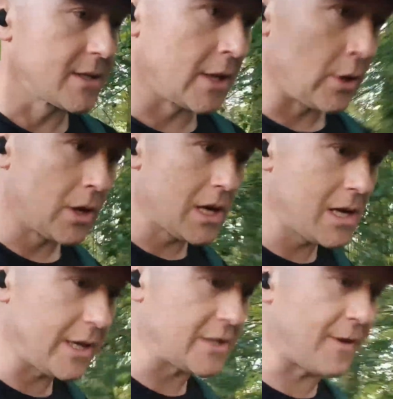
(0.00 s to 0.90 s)
So
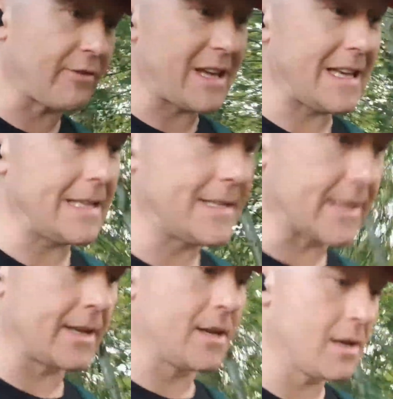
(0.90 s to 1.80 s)
it's very
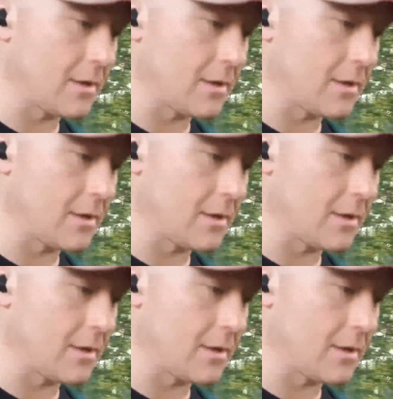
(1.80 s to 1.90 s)
easy